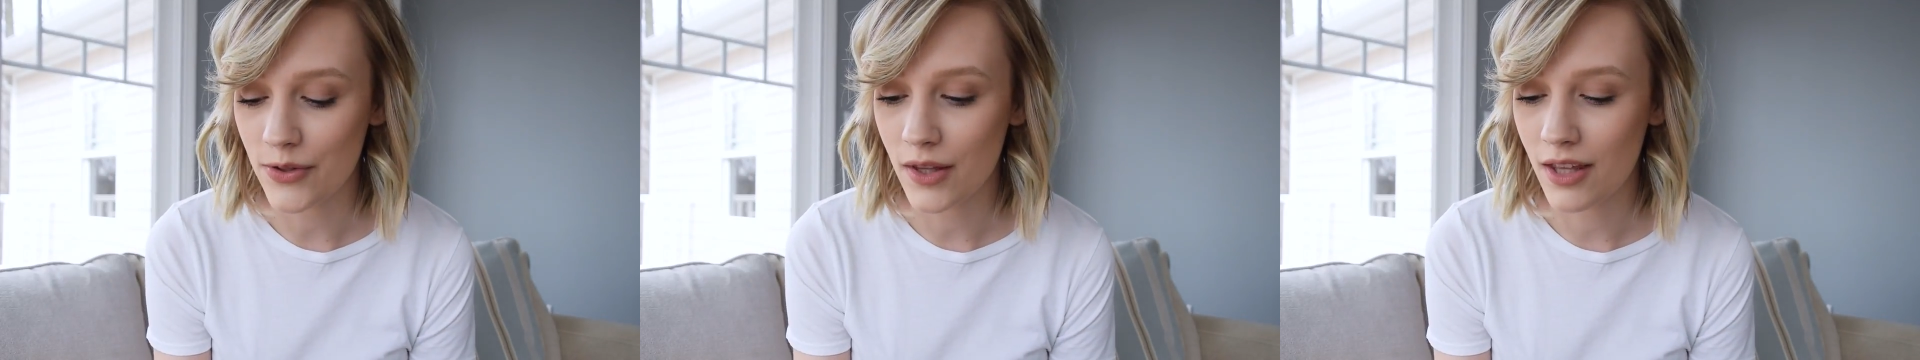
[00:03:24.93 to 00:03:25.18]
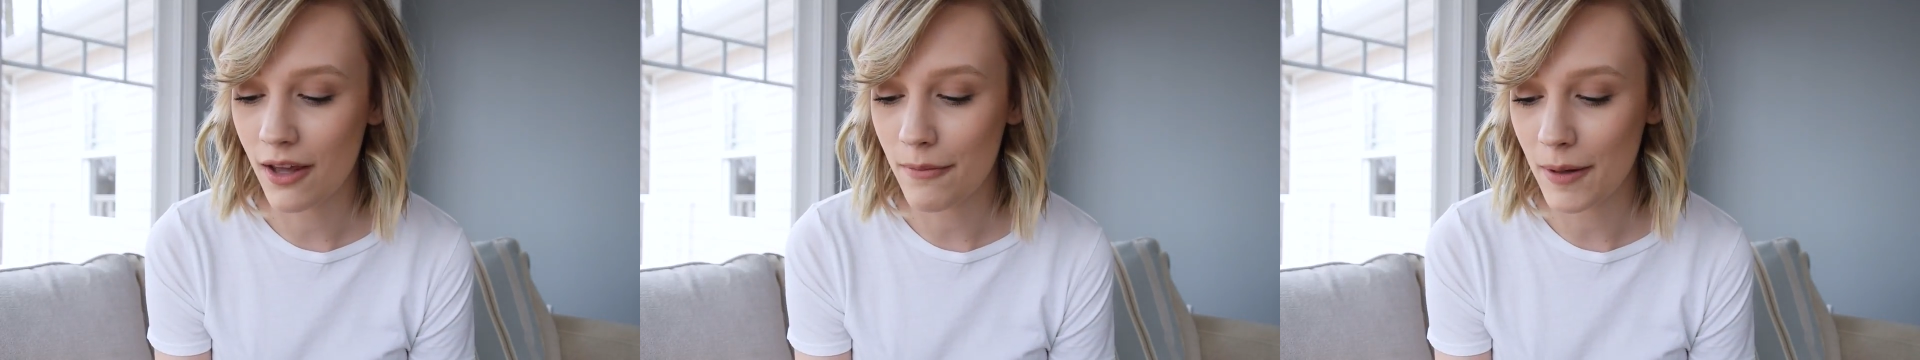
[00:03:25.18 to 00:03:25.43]
so I
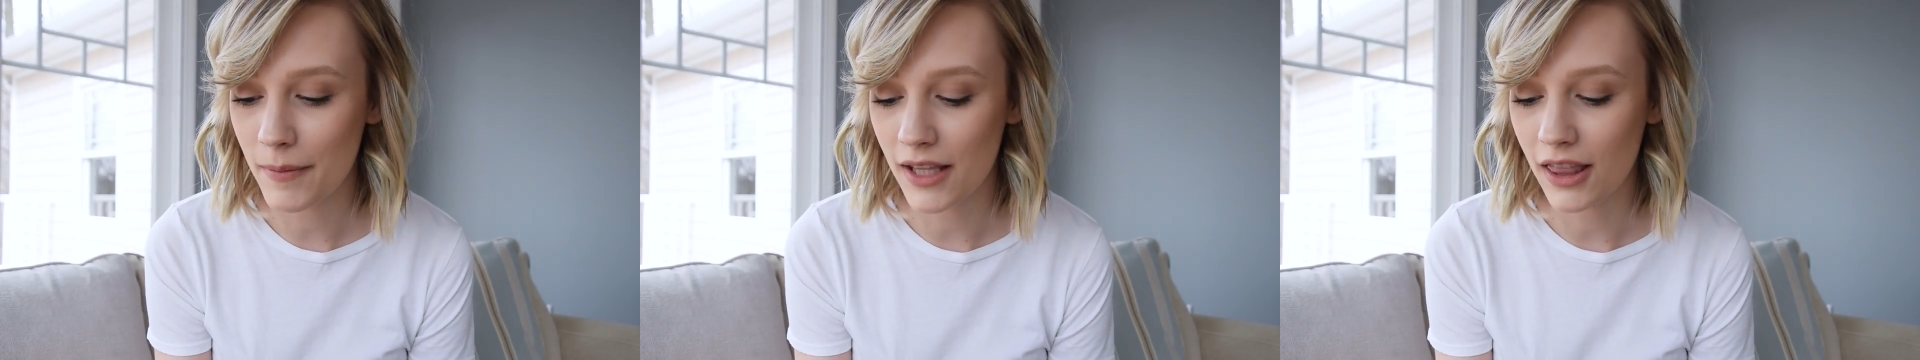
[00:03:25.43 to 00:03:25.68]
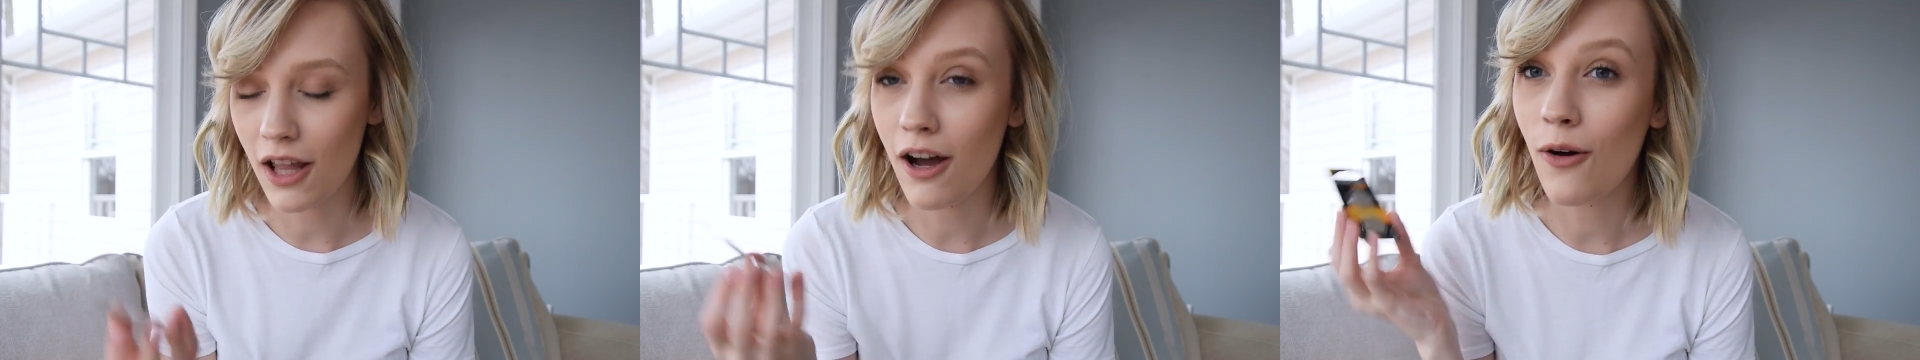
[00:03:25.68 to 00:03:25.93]
think it might be
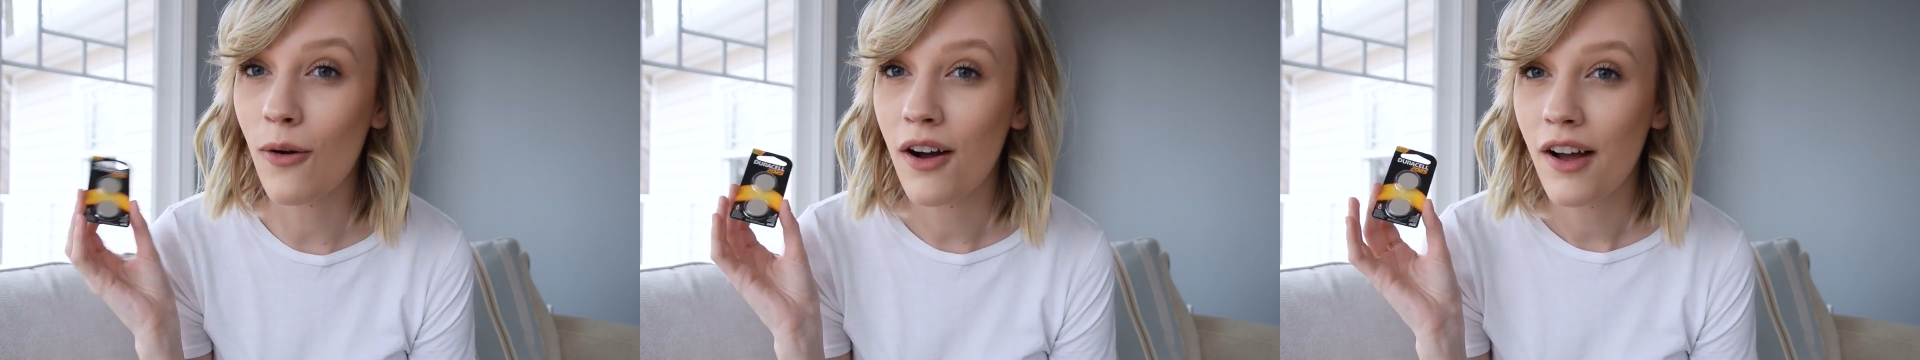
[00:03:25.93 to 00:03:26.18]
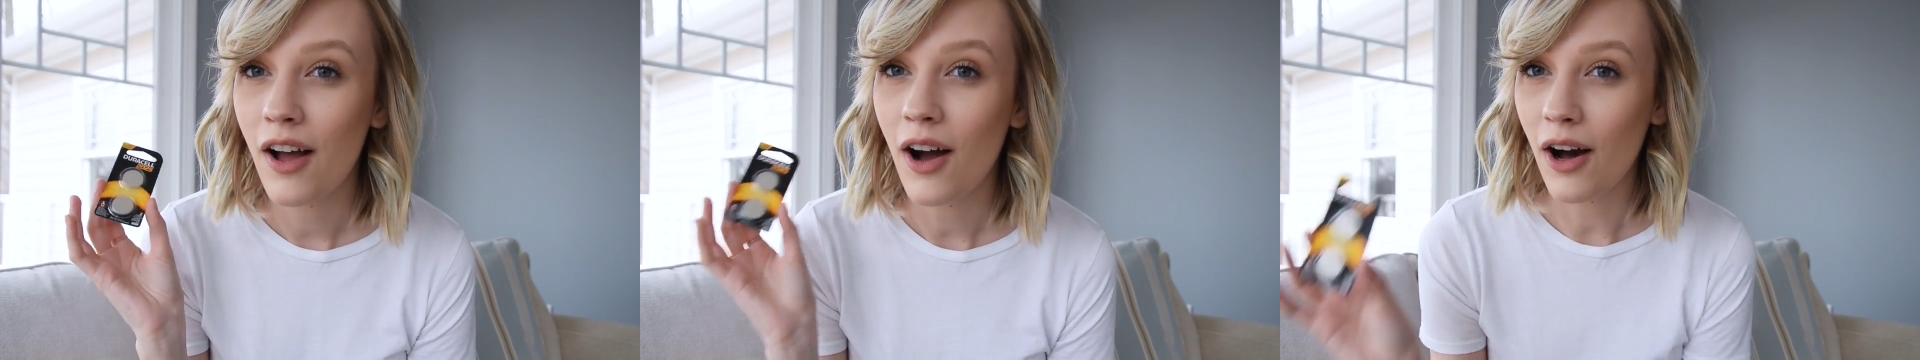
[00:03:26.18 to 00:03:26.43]
low
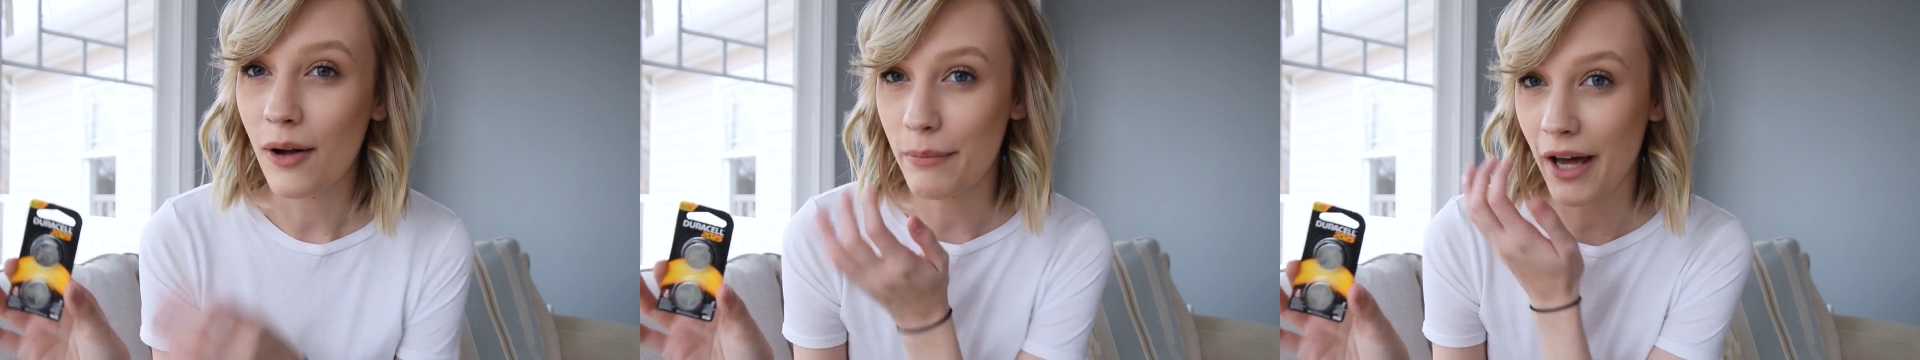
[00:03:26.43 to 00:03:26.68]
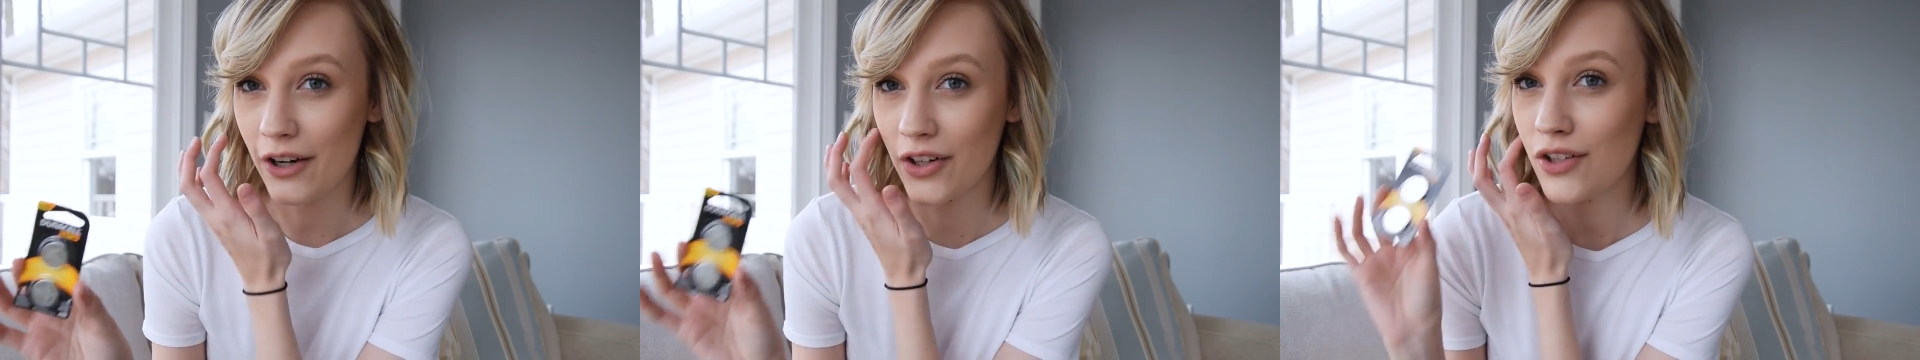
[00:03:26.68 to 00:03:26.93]
on
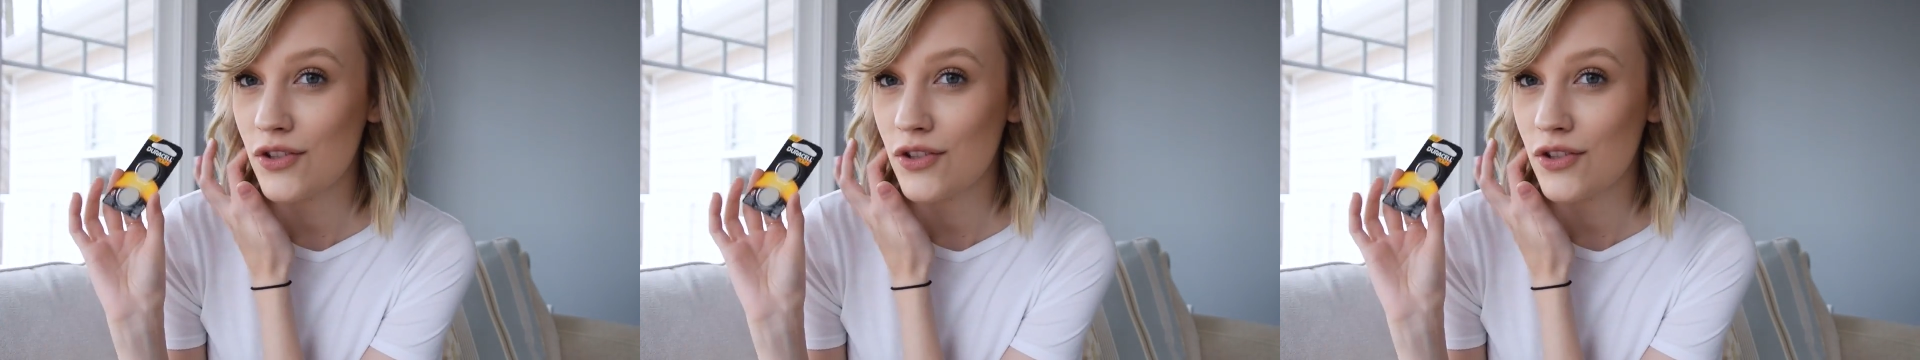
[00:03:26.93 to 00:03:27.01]
battery.